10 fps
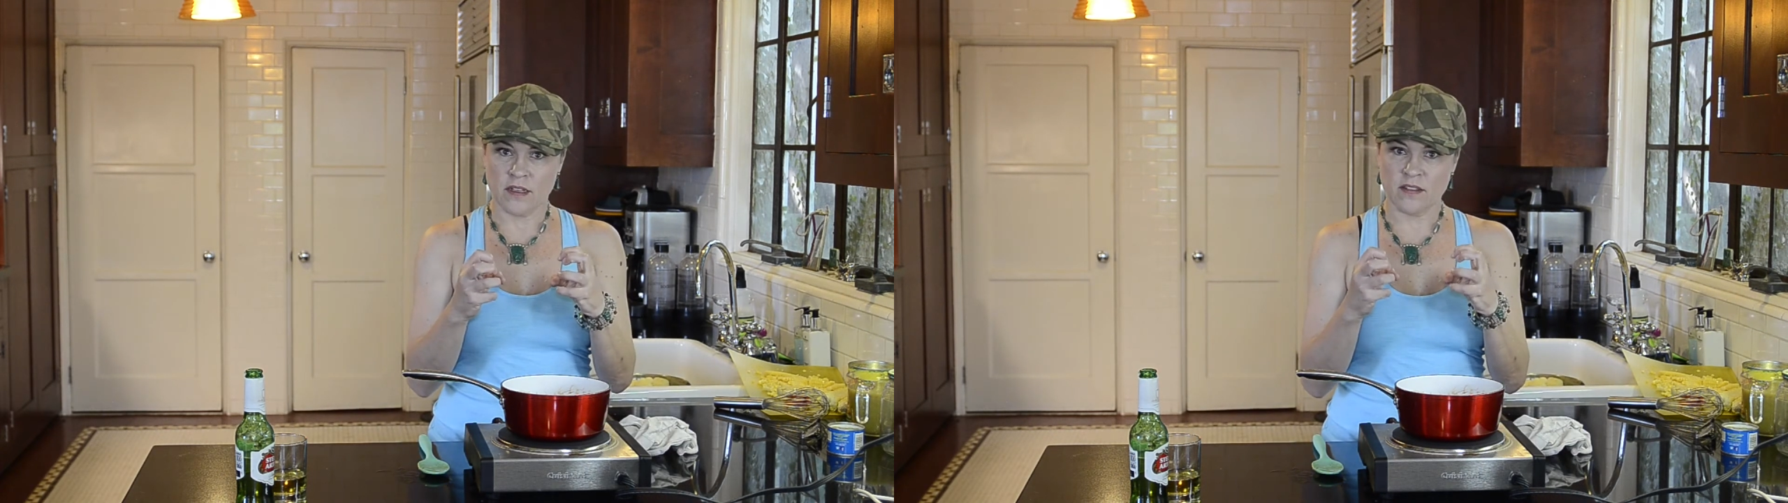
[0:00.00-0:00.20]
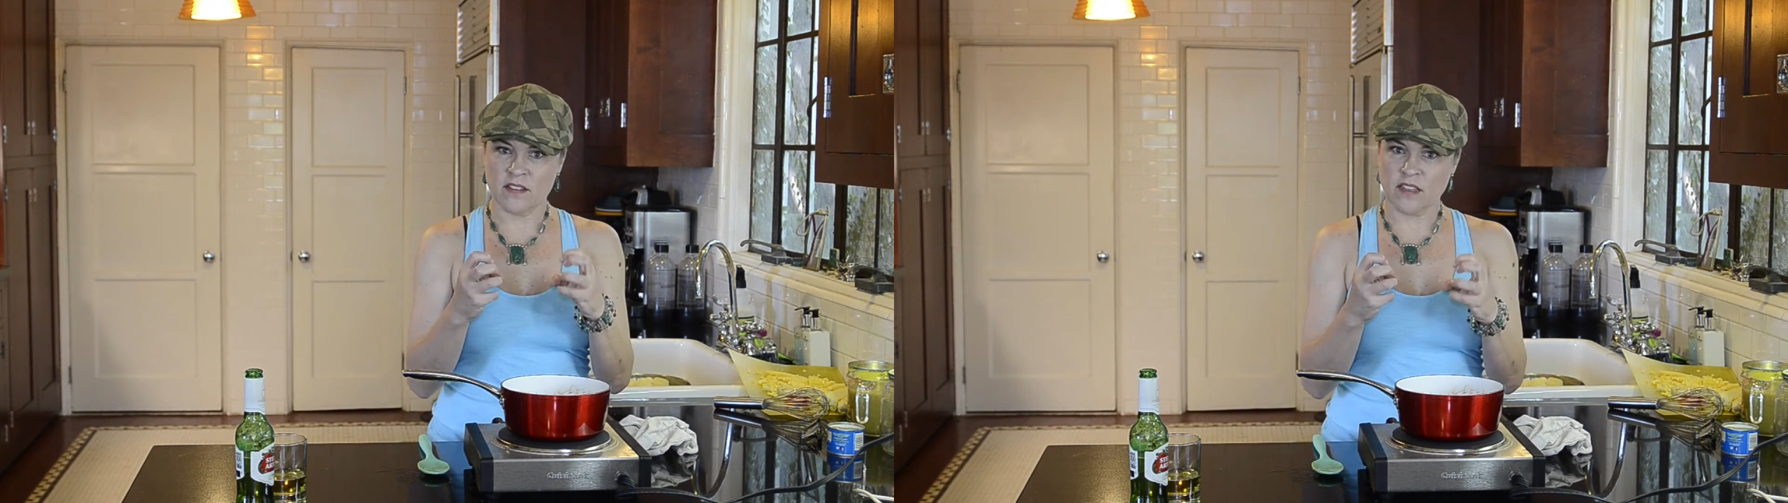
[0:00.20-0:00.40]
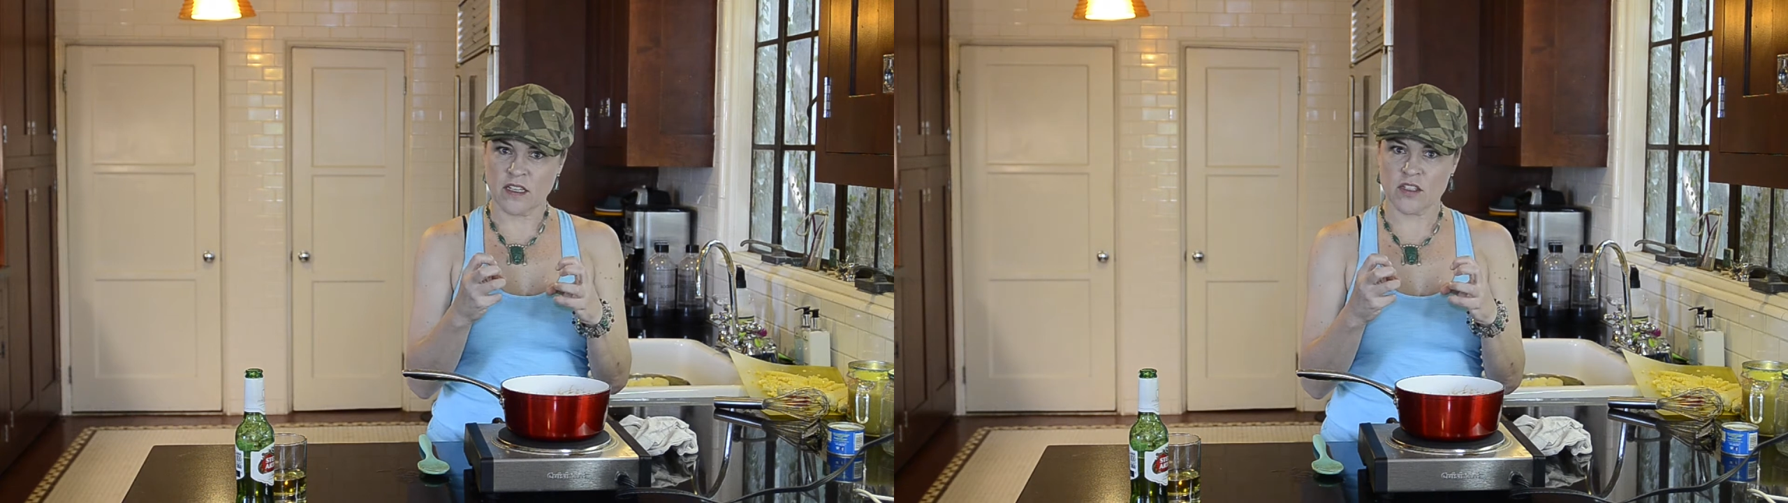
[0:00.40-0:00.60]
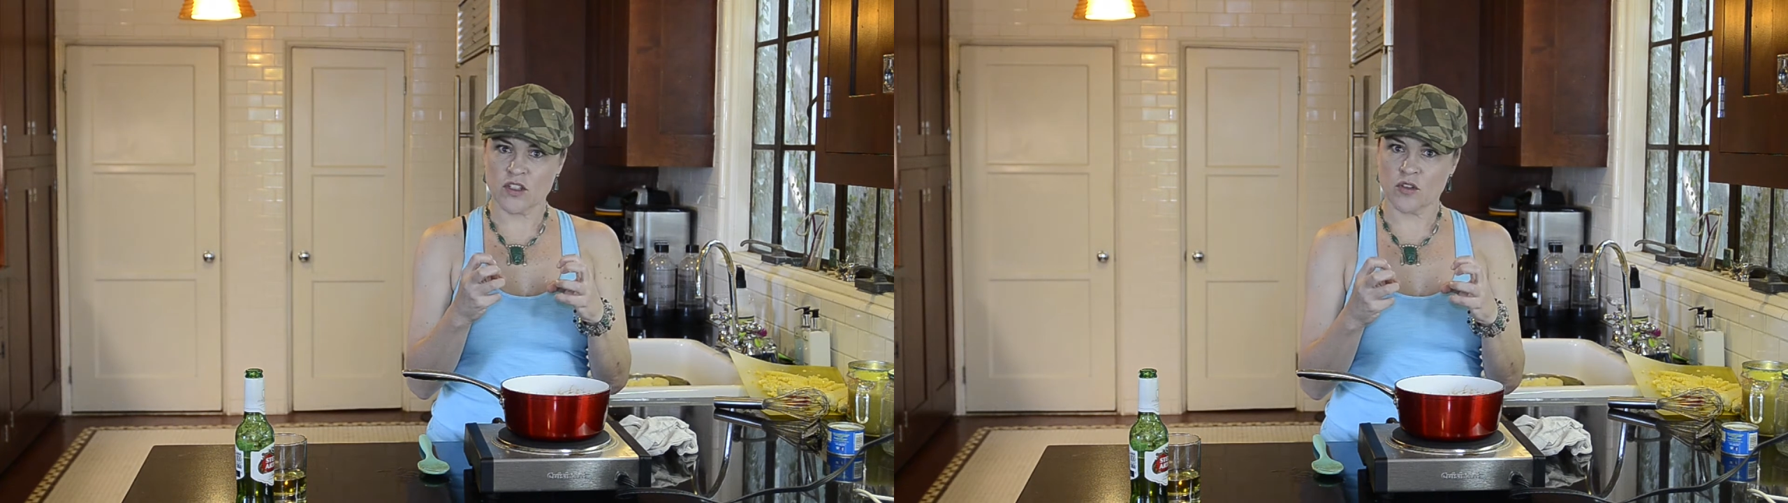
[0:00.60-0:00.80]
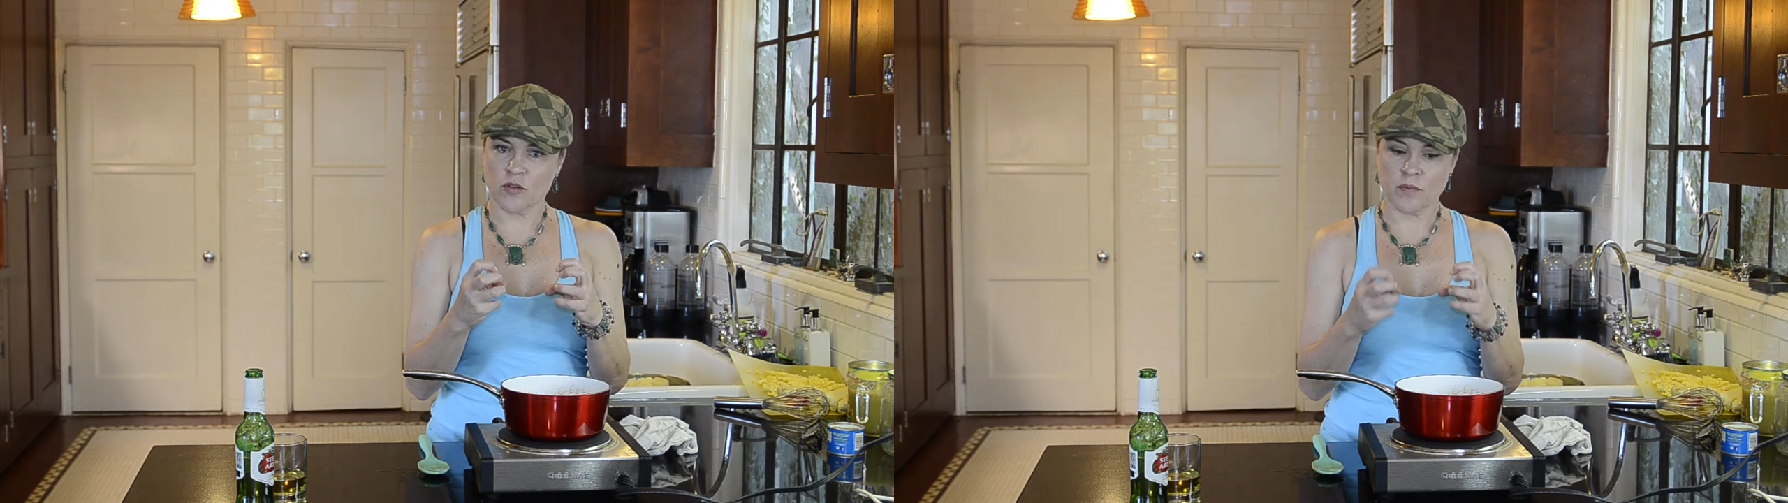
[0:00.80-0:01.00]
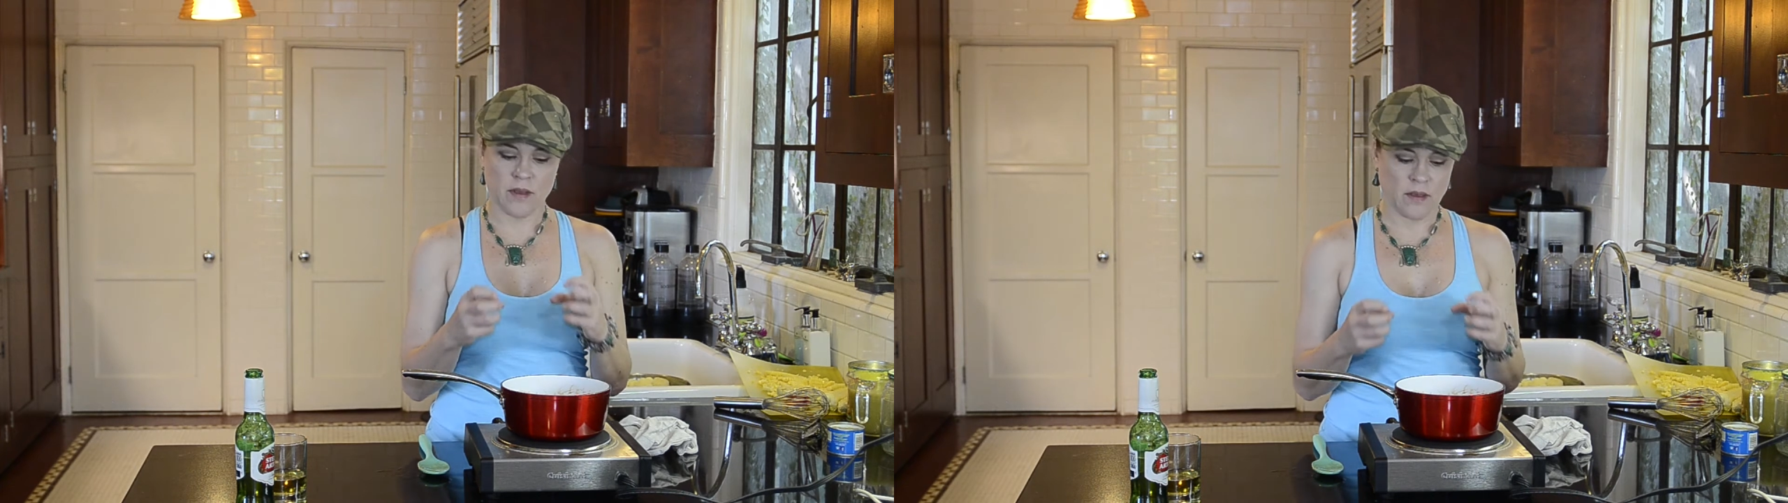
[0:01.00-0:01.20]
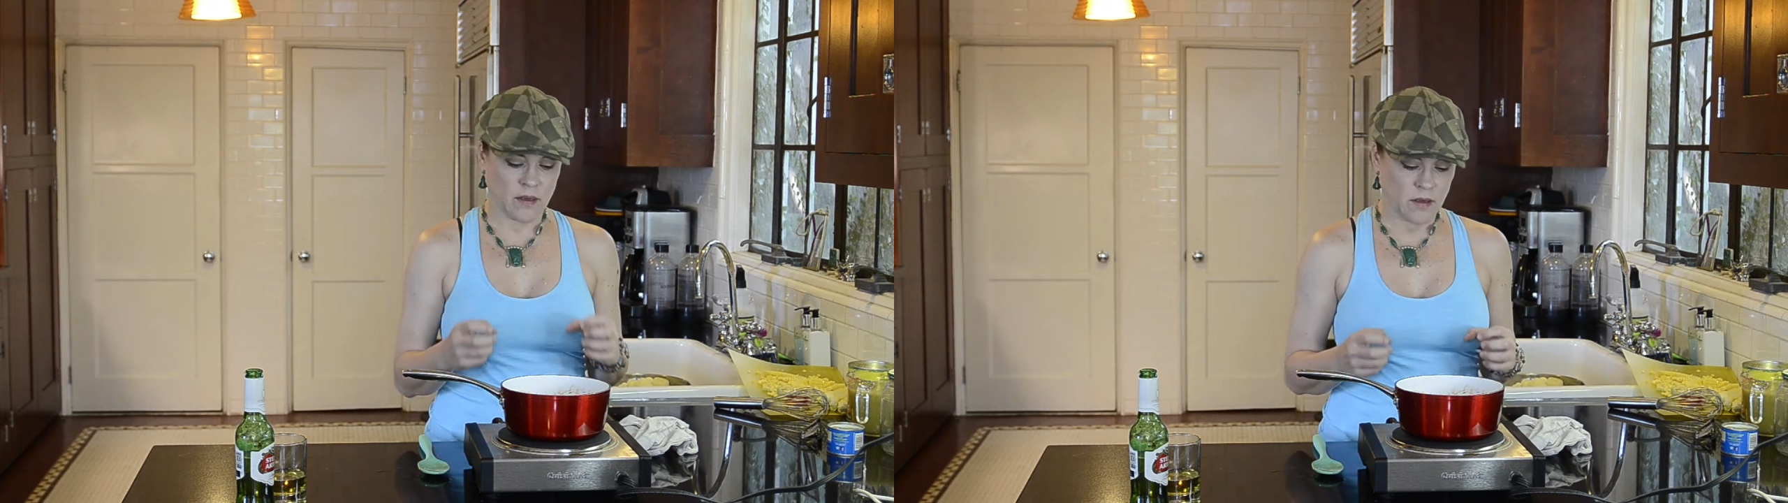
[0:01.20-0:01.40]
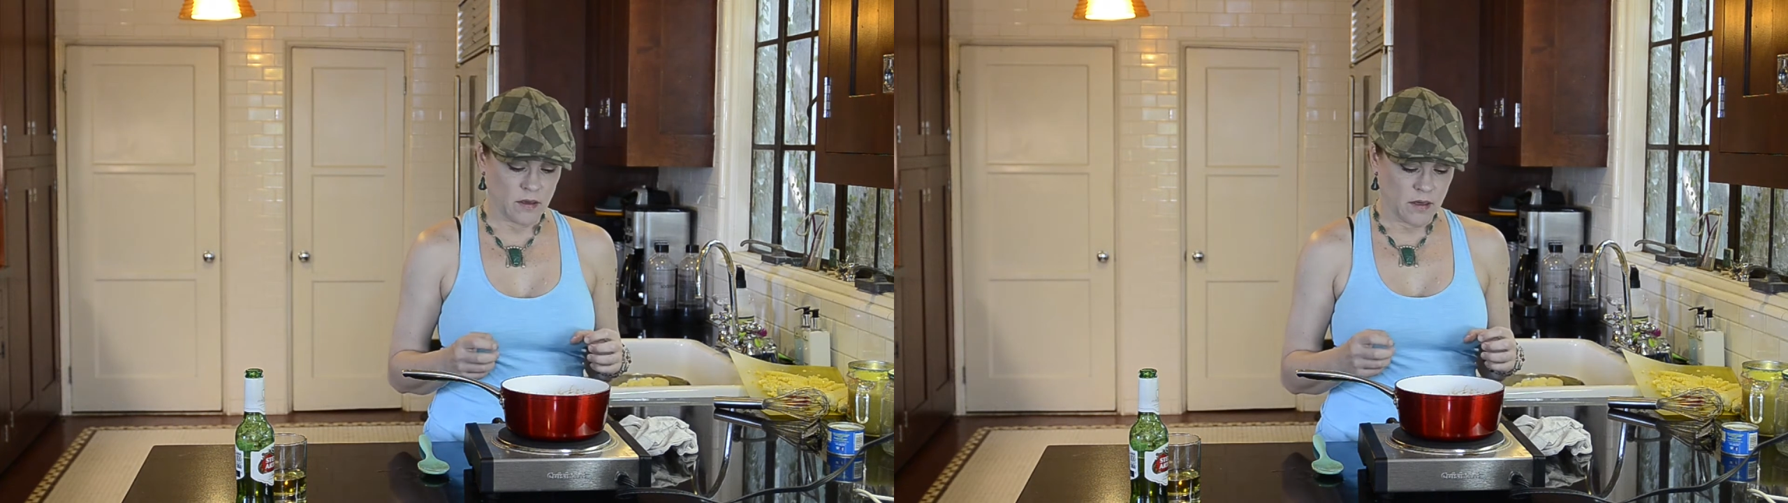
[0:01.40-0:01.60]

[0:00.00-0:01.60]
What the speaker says: nice thick syrupy